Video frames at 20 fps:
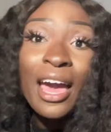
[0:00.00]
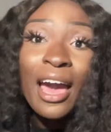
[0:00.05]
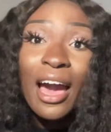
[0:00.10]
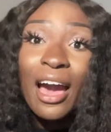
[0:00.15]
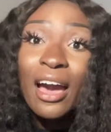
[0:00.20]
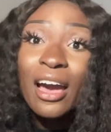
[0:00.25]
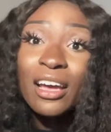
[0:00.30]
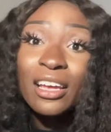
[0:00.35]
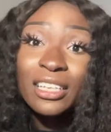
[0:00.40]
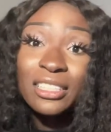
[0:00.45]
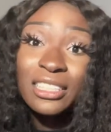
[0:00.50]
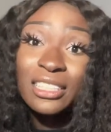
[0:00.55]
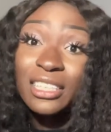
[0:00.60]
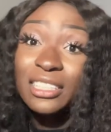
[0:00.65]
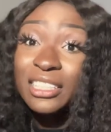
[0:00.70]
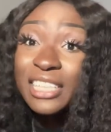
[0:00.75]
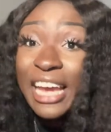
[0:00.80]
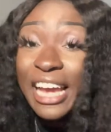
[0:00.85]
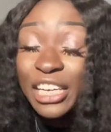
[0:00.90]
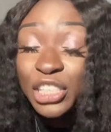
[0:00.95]
It's a
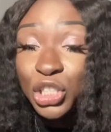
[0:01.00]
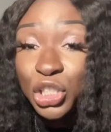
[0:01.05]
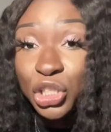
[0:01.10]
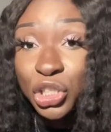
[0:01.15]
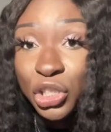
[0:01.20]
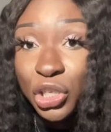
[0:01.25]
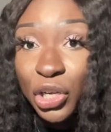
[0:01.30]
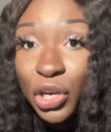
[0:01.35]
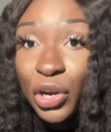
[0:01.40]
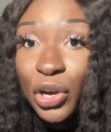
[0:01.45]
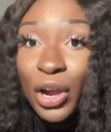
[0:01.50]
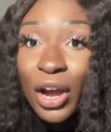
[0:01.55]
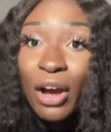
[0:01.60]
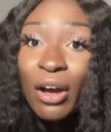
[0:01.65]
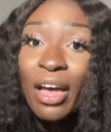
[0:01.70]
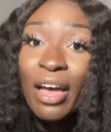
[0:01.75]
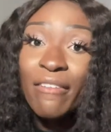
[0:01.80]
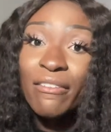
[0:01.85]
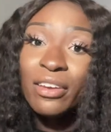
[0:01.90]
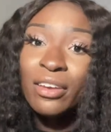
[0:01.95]
dash of sugar. I'll
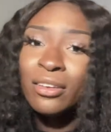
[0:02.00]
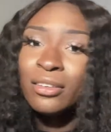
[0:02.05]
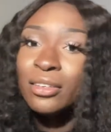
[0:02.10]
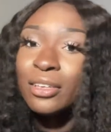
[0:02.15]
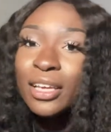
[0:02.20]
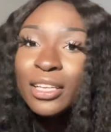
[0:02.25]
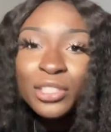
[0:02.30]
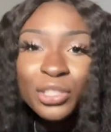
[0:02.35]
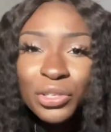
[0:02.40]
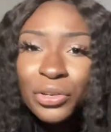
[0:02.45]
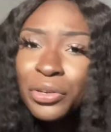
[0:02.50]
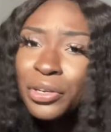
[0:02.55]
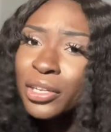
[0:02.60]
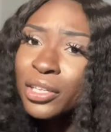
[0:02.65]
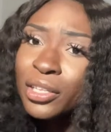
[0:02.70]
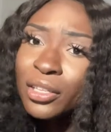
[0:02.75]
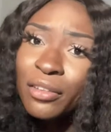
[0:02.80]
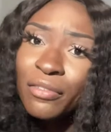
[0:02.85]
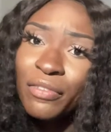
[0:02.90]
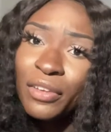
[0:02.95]
have it inserted
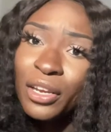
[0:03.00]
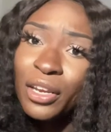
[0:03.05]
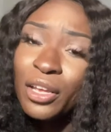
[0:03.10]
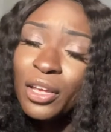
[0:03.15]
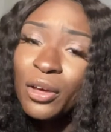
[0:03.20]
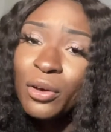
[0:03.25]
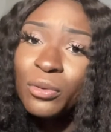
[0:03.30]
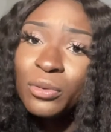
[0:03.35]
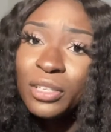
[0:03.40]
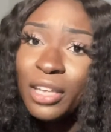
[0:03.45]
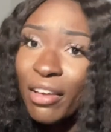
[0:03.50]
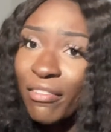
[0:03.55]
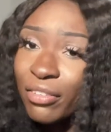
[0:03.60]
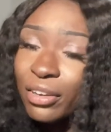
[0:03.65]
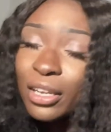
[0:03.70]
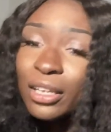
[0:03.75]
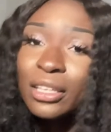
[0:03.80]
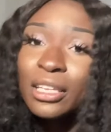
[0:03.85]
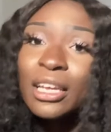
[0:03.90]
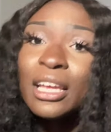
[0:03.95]
in the video
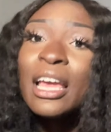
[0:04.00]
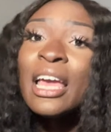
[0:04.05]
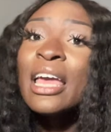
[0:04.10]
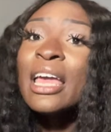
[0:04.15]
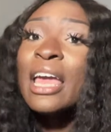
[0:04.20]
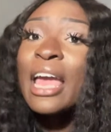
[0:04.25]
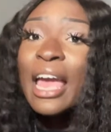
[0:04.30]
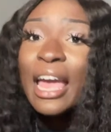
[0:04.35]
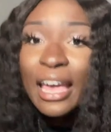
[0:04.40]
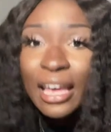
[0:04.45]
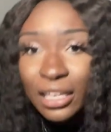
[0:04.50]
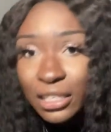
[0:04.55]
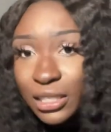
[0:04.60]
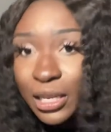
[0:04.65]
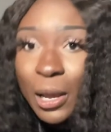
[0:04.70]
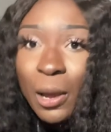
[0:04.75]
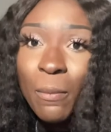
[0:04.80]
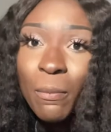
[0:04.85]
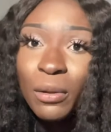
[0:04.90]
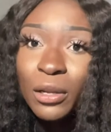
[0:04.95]
definitely and
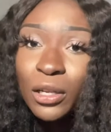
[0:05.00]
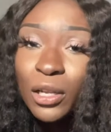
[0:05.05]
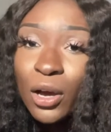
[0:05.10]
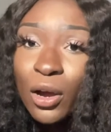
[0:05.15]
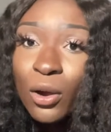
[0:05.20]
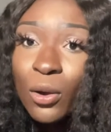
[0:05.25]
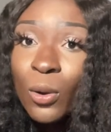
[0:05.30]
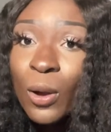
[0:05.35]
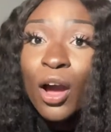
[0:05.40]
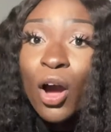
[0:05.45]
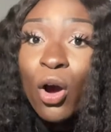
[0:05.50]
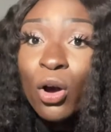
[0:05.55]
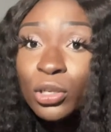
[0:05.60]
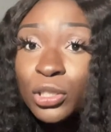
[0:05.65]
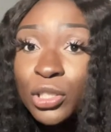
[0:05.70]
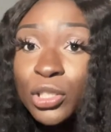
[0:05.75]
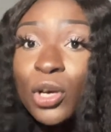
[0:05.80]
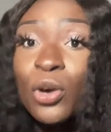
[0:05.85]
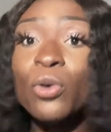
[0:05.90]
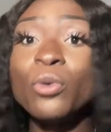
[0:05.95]
down below.
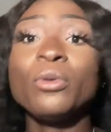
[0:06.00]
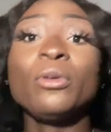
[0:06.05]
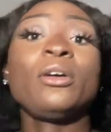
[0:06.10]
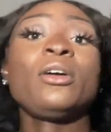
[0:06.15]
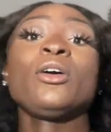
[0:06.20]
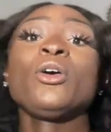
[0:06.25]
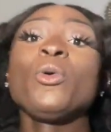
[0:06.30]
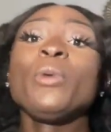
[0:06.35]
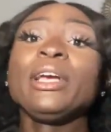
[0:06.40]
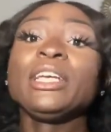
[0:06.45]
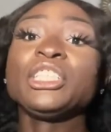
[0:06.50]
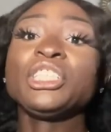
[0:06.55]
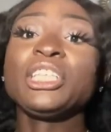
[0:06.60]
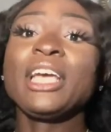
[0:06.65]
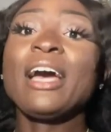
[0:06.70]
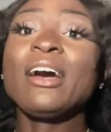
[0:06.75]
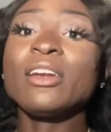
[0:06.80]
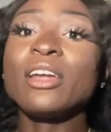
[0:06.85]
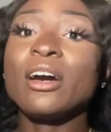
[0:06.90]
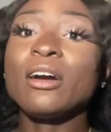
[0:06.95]
Also, quick
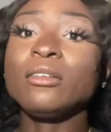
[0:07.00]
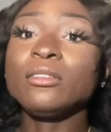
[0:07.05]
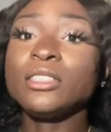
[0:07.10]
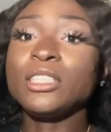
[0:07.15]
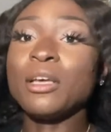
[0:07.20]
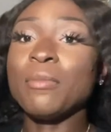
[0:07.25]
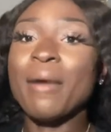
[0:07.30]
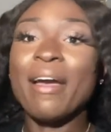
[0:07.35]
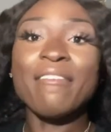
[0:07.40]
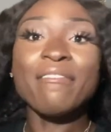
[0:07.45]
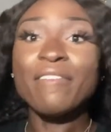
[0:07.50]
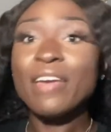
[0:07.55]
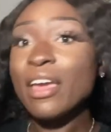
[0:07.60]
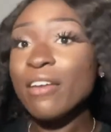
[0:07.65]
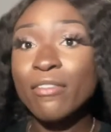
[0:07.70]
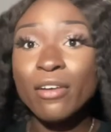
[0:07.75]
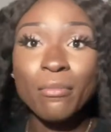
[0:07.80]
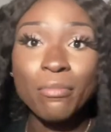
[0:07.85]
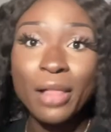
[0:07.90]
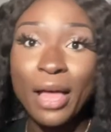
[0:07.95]
shout out to my
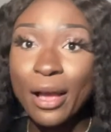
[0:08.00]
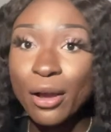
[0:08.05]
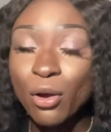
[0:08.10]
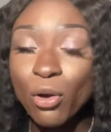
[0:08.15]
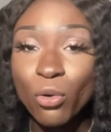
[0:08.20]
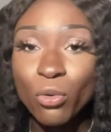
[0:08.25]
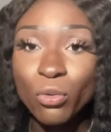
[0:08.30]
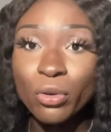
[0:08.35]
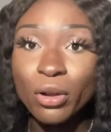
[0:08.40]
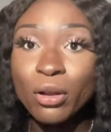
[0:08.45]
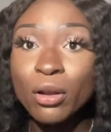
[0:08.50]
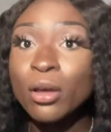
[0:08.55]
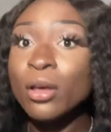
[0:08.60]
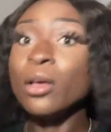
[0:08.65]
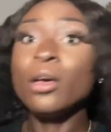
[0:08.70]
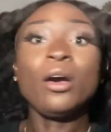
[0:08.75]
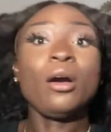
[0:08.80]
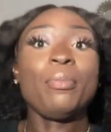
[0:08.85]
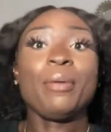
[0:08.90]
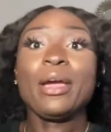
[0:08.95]
favorite Black owned
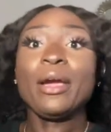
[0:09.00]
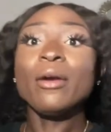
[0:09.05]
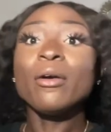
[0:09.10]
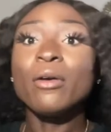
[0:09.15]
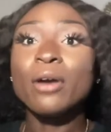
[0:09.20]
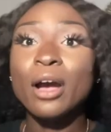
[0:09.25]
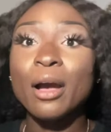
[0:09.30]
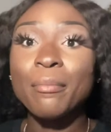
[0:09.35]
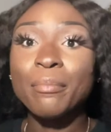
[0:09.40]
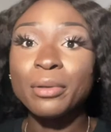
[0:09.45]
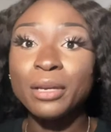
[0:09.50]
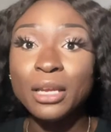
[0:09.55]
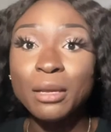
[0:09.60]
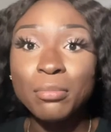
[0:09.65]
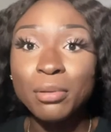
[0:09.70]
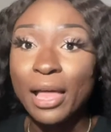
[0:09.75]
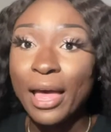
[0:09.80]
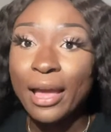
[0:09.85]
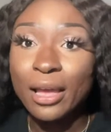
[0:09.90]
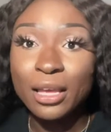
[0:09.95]
apparel company,
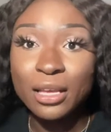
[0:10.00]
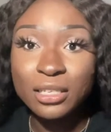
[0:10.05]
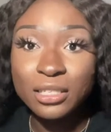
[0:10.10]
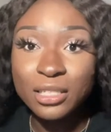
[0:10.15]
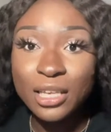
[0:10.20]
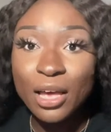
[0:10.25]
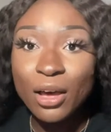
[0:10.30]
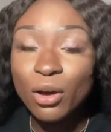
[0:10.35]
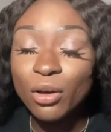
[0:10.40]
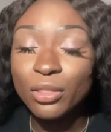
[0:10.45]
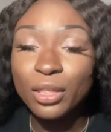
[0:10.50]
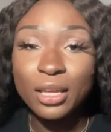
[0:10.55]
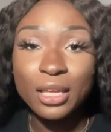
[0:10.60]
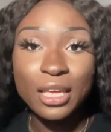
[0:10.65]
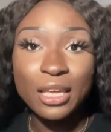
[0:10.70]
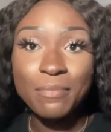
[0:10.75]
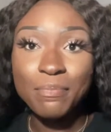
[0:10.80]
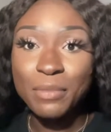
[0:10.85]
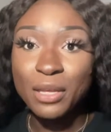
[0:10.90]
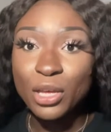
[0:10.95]
BLK EXCL. They
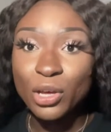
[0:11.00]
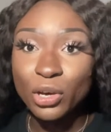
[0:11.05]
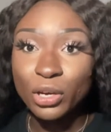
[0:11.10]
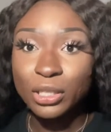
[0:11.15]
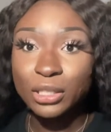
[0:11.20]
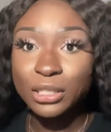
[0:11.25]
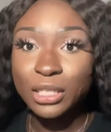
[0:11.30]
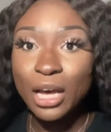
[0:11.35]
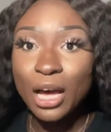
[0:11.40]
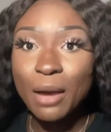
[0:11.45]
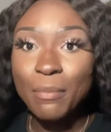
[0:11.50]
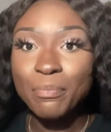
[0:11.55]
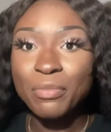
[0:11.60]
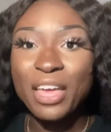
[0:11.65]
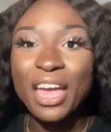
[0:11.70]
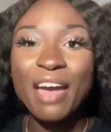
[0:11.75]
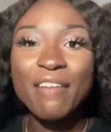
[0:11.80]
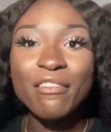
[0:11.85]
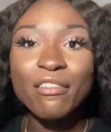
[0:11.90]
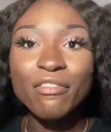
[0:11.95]
keep me hooked up. They
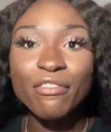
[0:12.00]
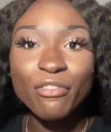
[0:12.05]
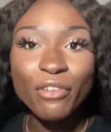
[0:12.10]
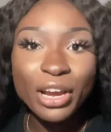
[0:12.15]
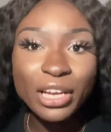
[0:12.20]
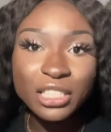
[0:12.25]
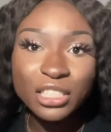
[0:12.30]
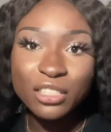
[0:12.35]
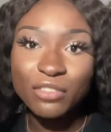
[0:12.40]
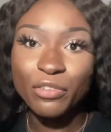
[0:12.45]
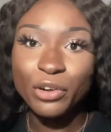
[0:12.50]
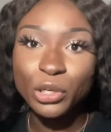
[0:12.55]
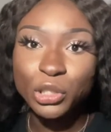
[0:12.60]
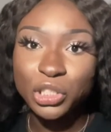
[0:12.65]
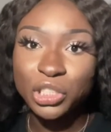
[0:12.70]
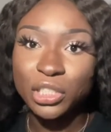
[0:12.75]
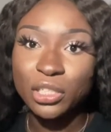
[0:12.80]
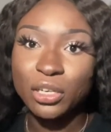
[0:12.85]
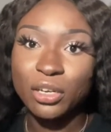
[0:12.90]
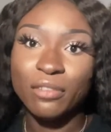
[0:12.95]
have a friend's
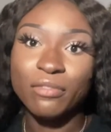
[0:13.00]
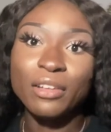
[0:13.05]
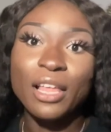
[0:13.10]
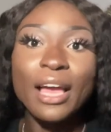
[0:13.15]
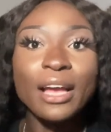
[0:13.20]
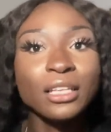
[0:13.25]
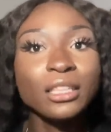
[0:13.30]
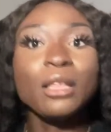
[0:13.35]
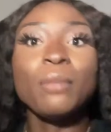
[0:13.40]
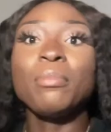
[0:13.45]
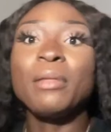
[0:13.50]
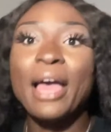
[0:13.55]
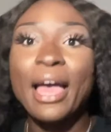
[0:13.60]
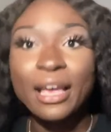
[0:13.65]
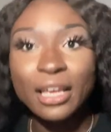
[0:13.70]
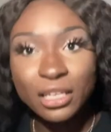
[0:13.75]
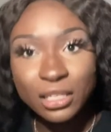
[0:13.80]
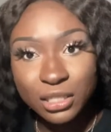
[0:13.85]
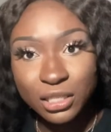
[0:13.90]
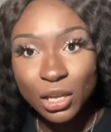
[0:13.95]
version of like the BLK
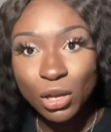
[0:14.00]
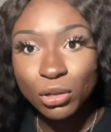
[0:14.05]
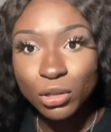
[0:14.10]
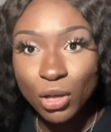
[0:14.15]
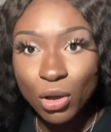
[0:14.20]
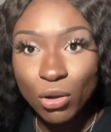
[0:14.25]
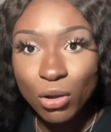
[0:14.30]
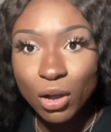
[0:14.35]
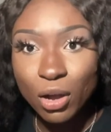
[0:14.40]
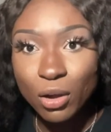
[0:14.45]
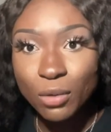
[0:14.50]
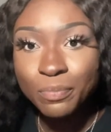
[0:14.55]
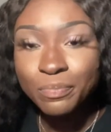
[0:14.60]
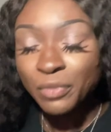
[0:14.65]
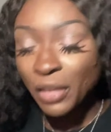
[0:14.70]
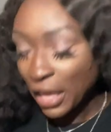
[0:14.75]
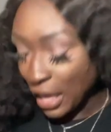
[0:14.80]
EXCL logo.